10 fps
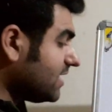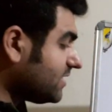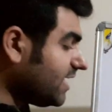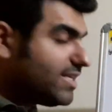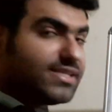
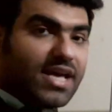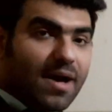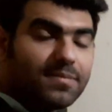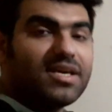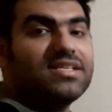
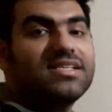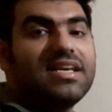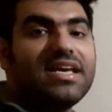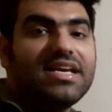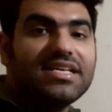cesium is
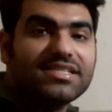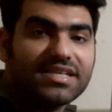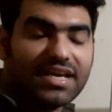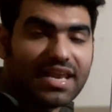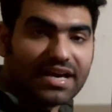least
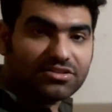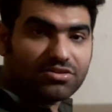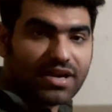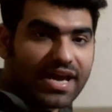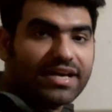
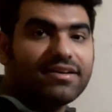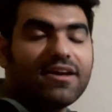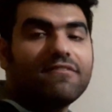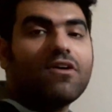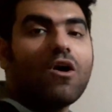
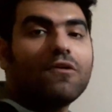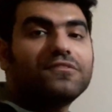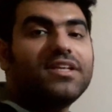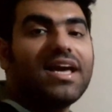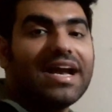electronegative
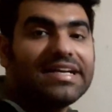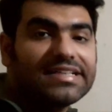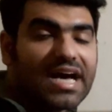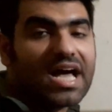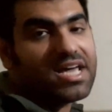of the
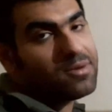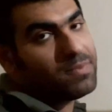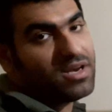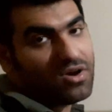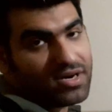entire
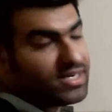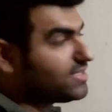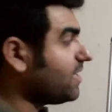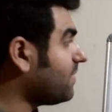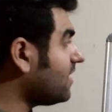periodic
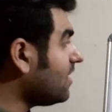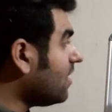table.